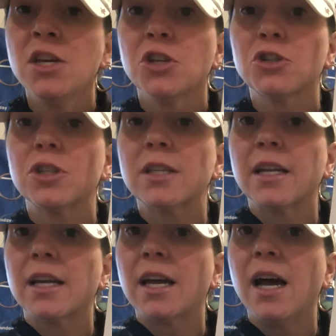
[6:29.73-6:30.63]
You're just
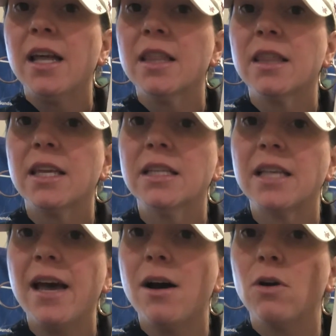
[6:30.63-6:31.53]
gonna cut these
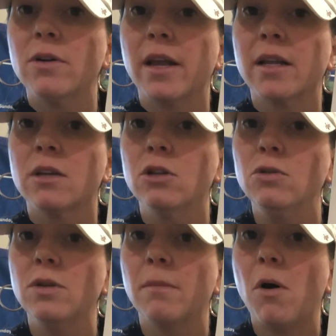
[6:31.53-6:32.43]
out and
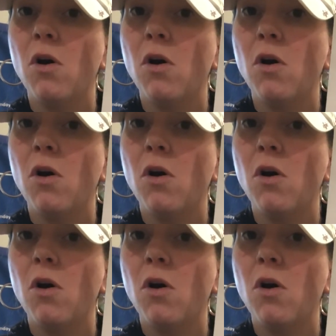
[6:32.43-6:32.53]
glue them